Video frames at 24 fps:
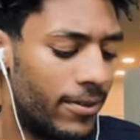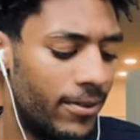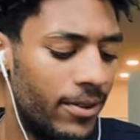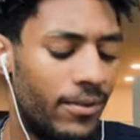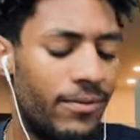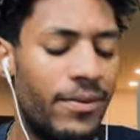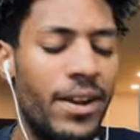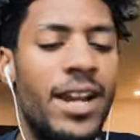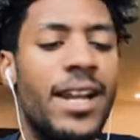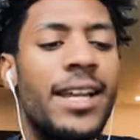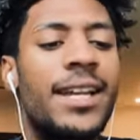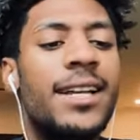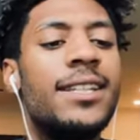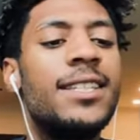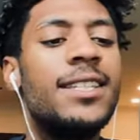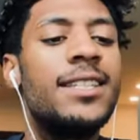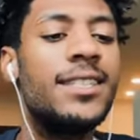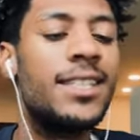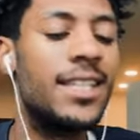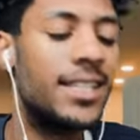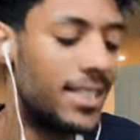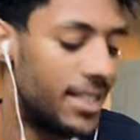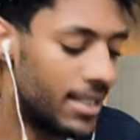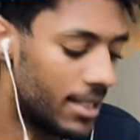you're very
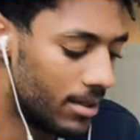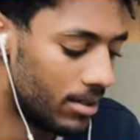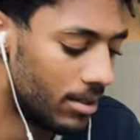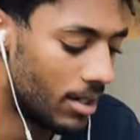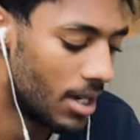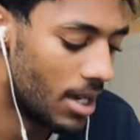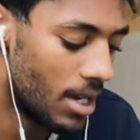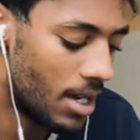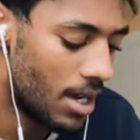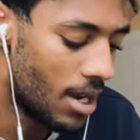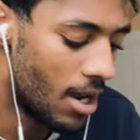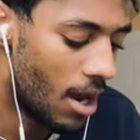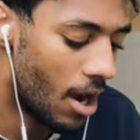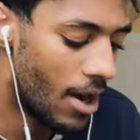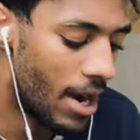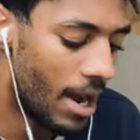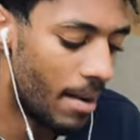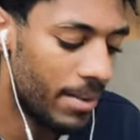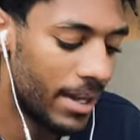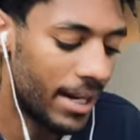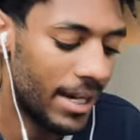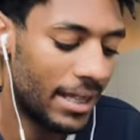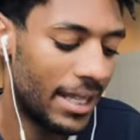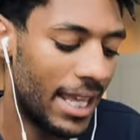consistent all right,
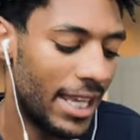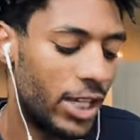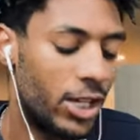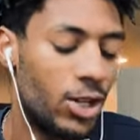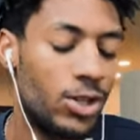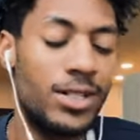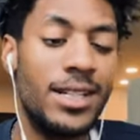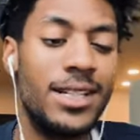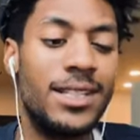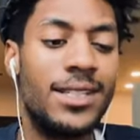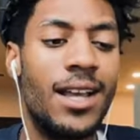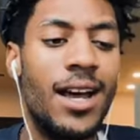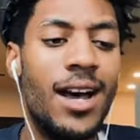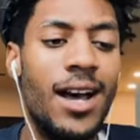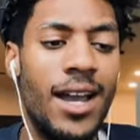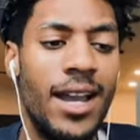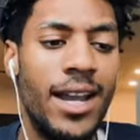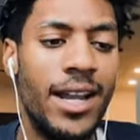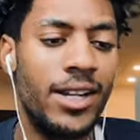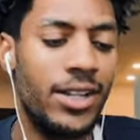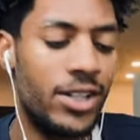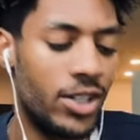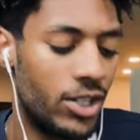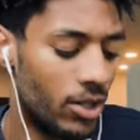I'm getting like your
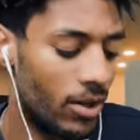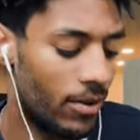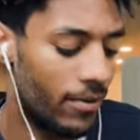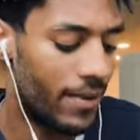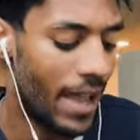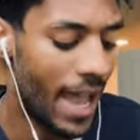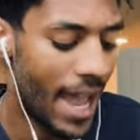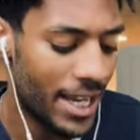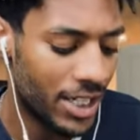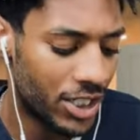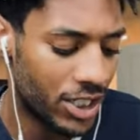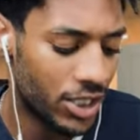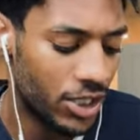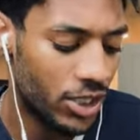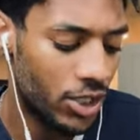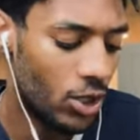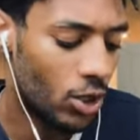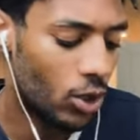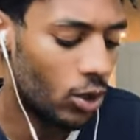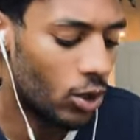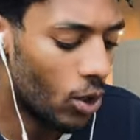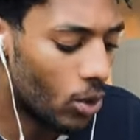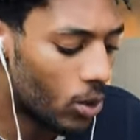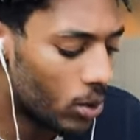design, your fashion, your
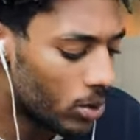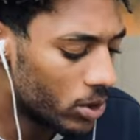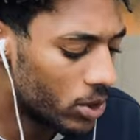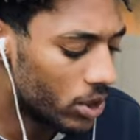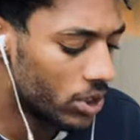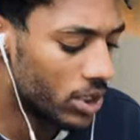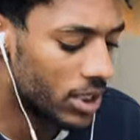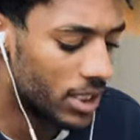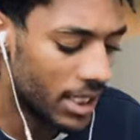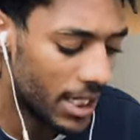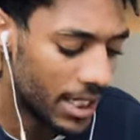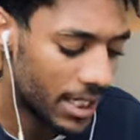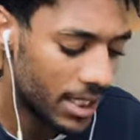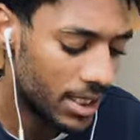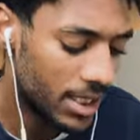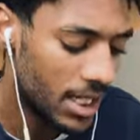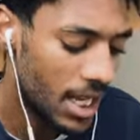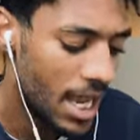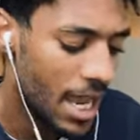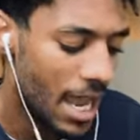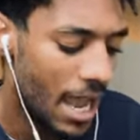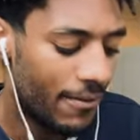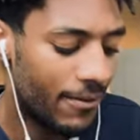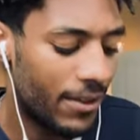clothes, your sense. I
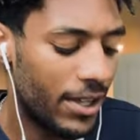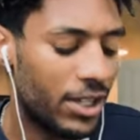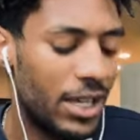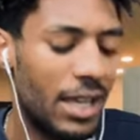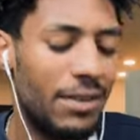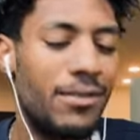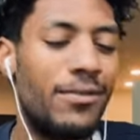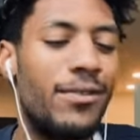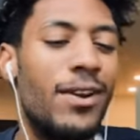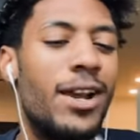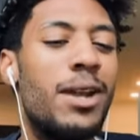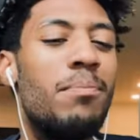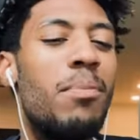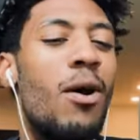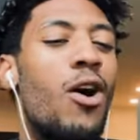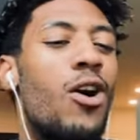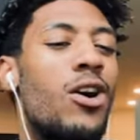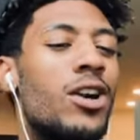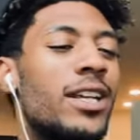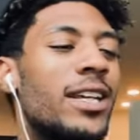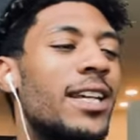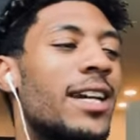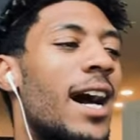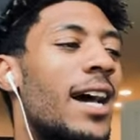feel like you have a very
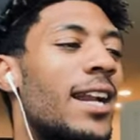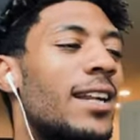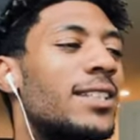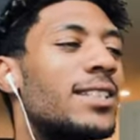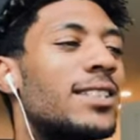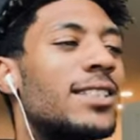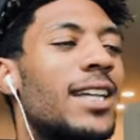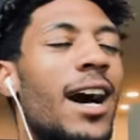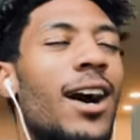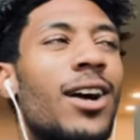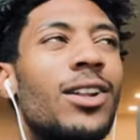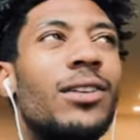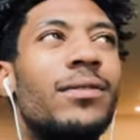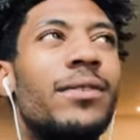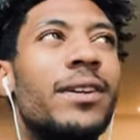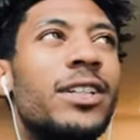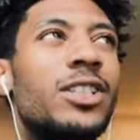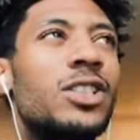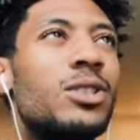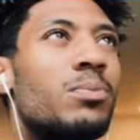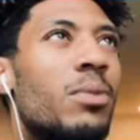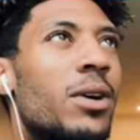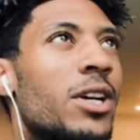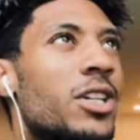party kind of style of
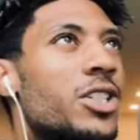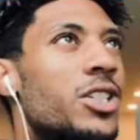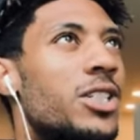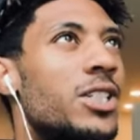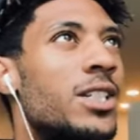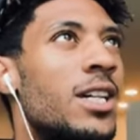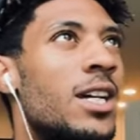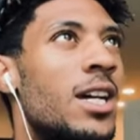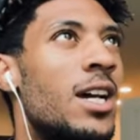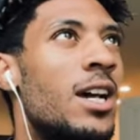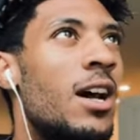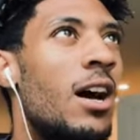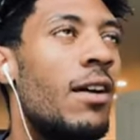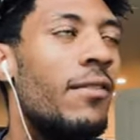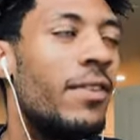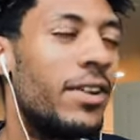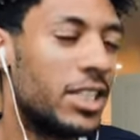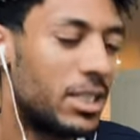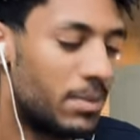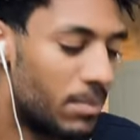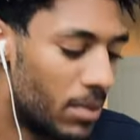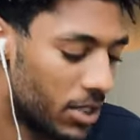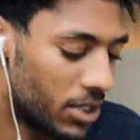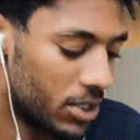expression, of
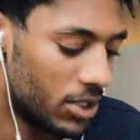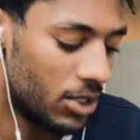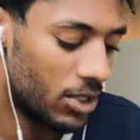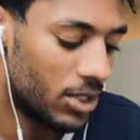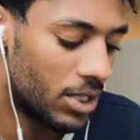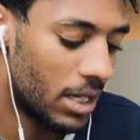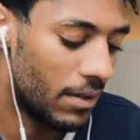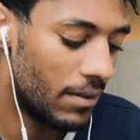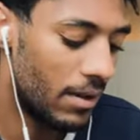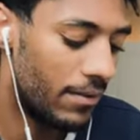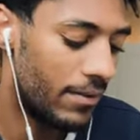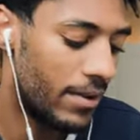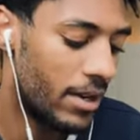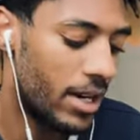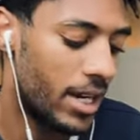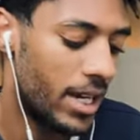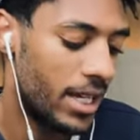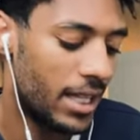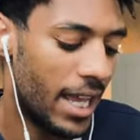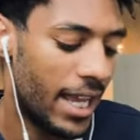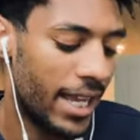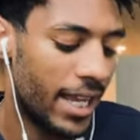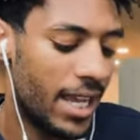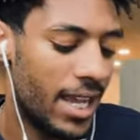expressing yourself, a very
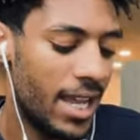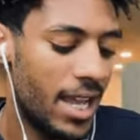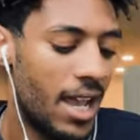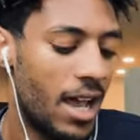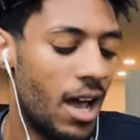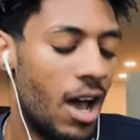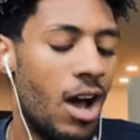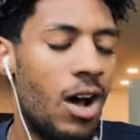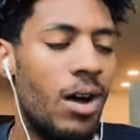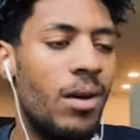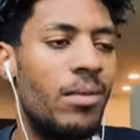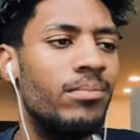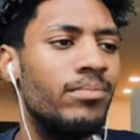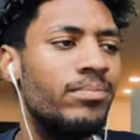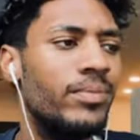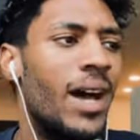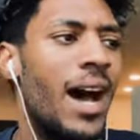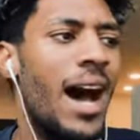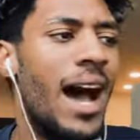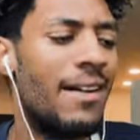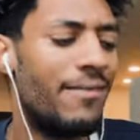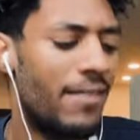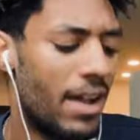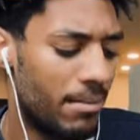like um,
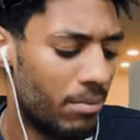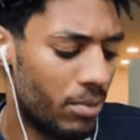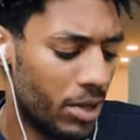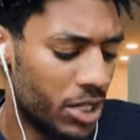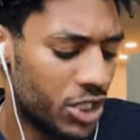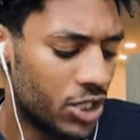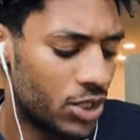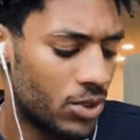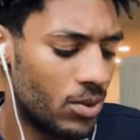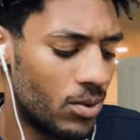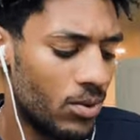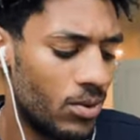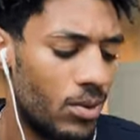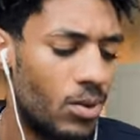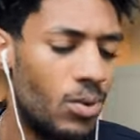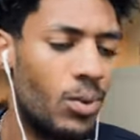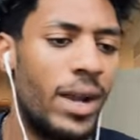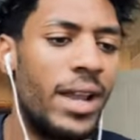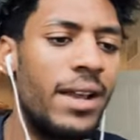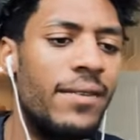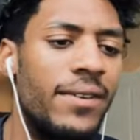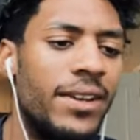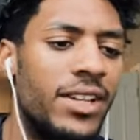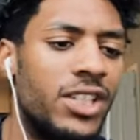high vibrational
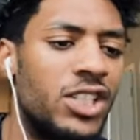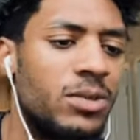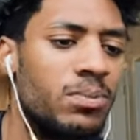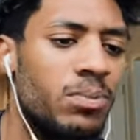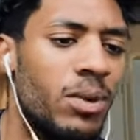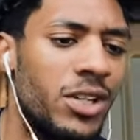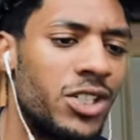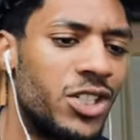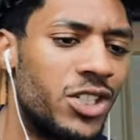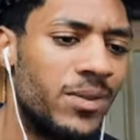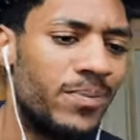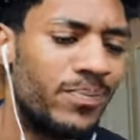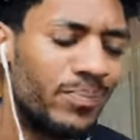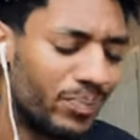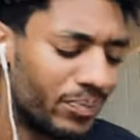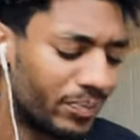way of expression.